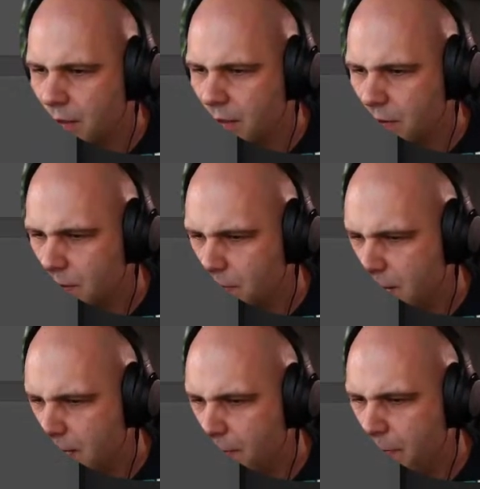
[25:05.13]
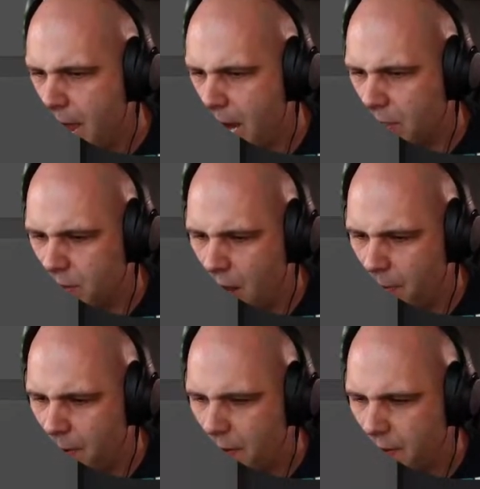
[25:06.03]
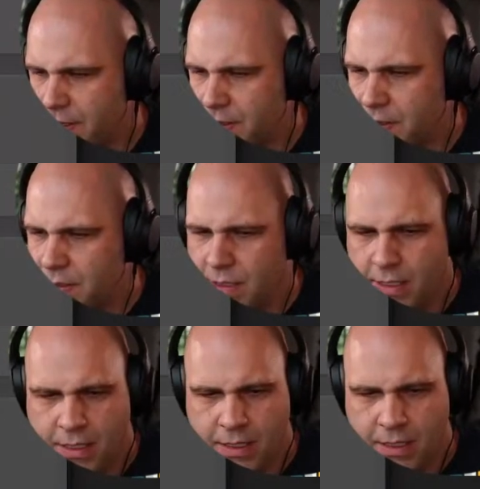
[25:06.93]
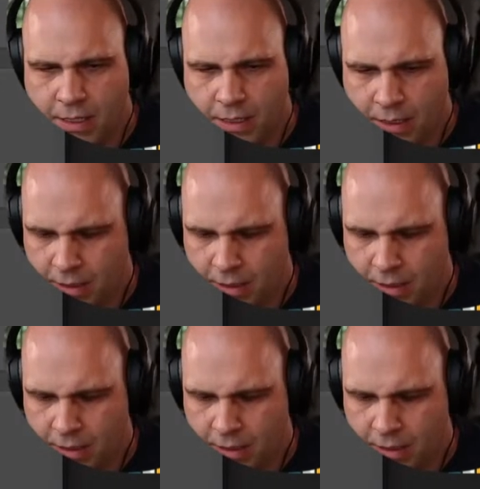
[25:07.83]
Let's make a backdrop on this here.